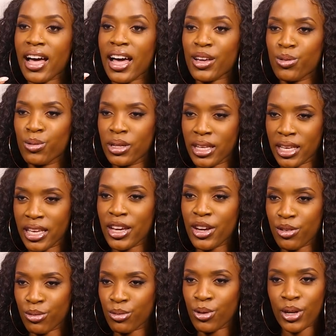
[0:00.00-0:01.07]
I could
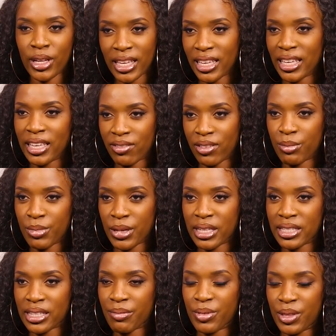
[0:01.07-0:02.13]
hear Roki giving me
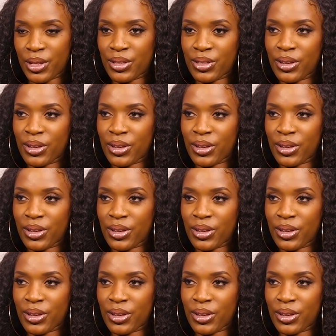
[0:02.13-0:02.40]
something